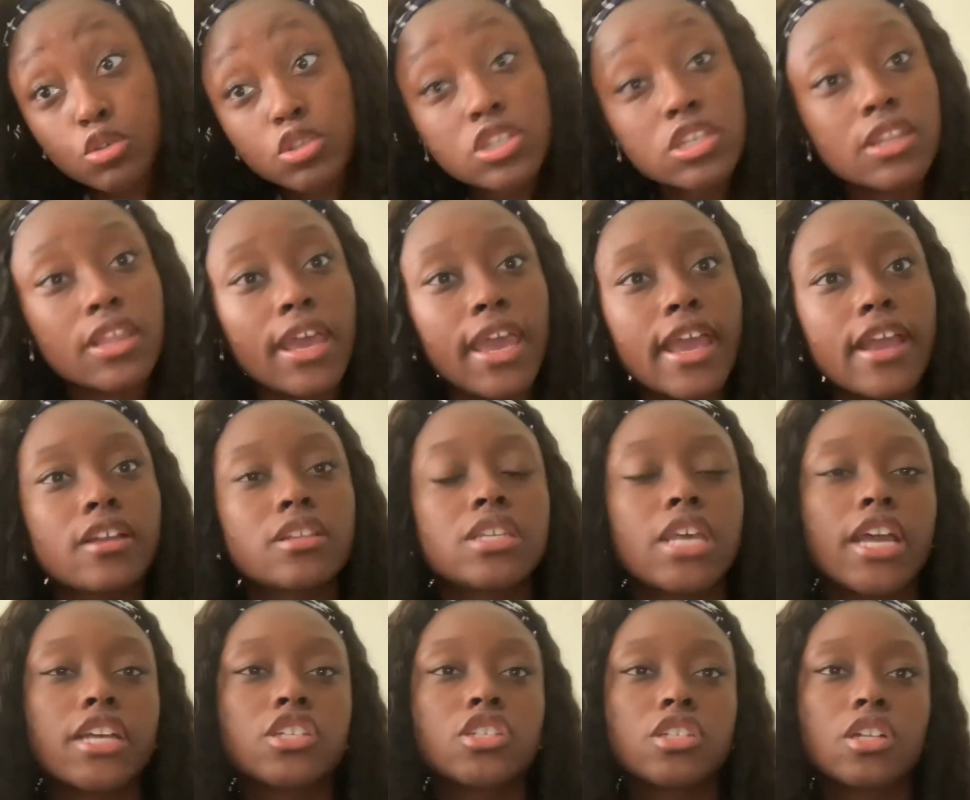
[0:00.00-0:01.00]
to the hair
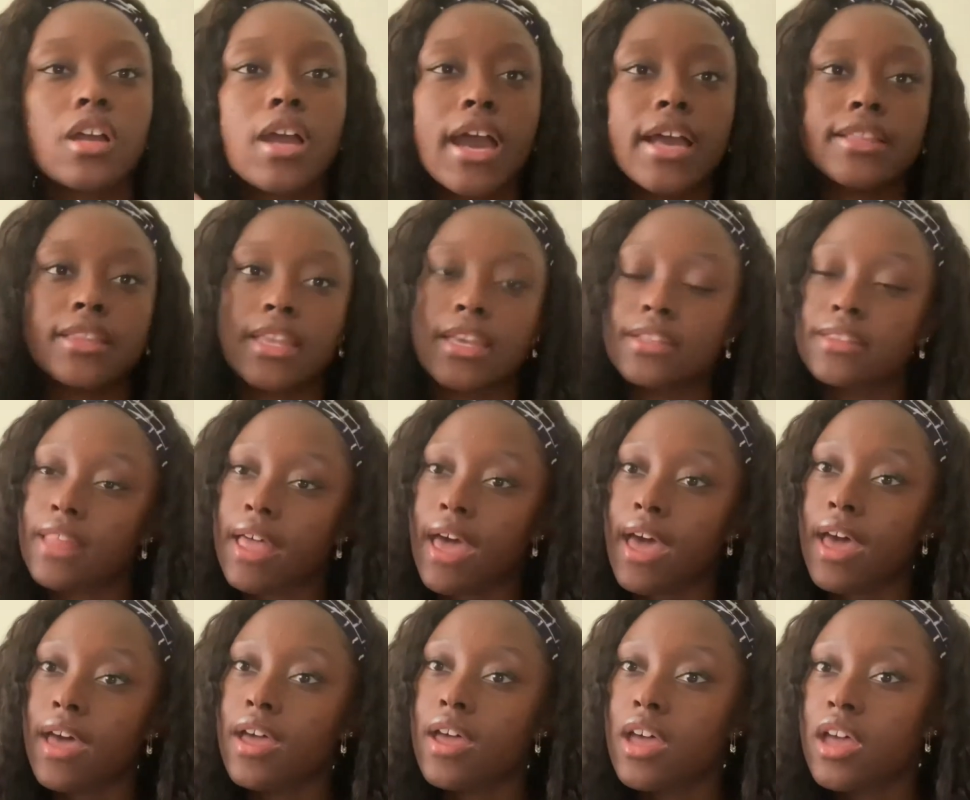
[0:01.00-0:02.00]
texture. I think
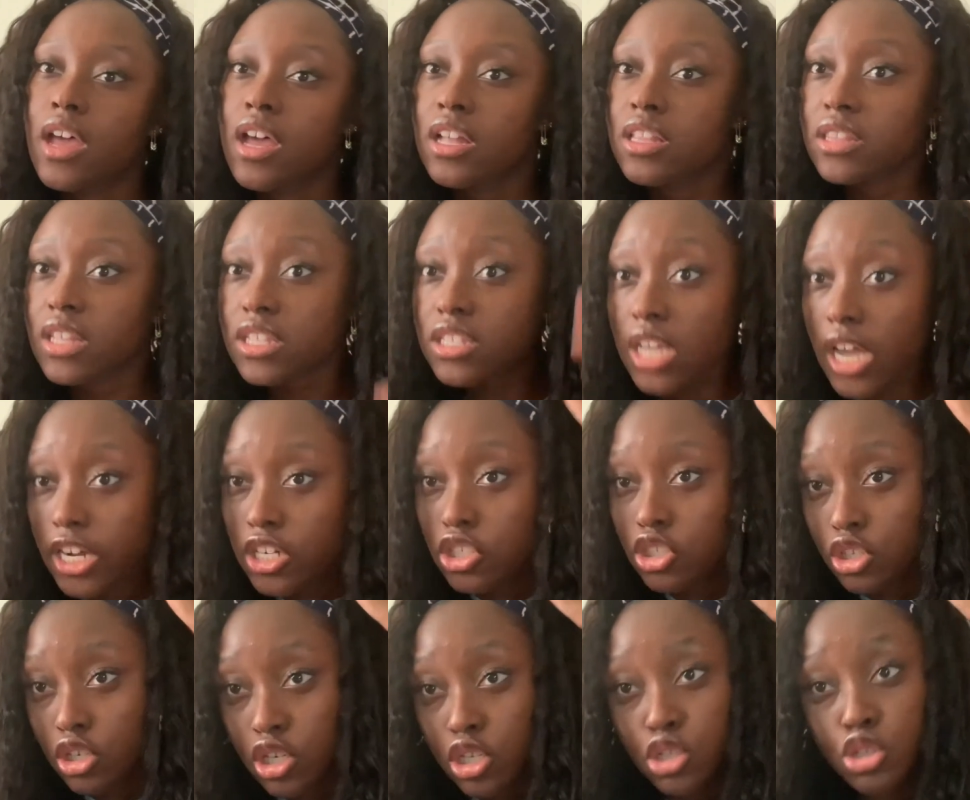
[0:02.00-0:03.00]
that the
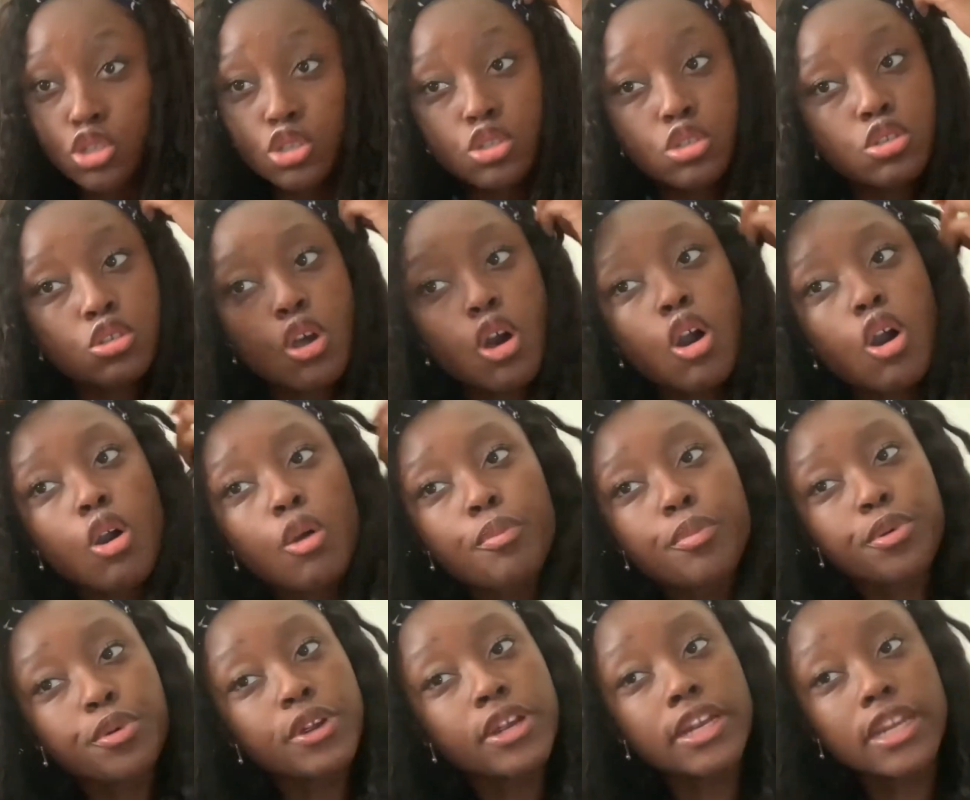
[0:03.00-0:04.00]
texture is so
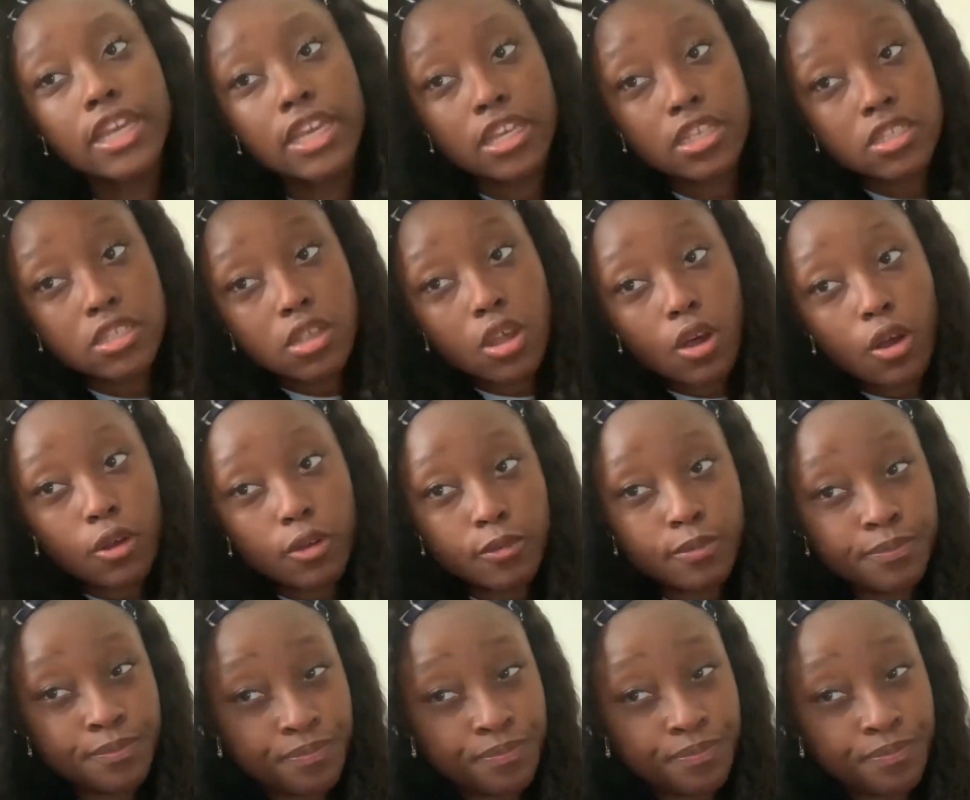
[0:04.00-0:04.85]
pretty. So,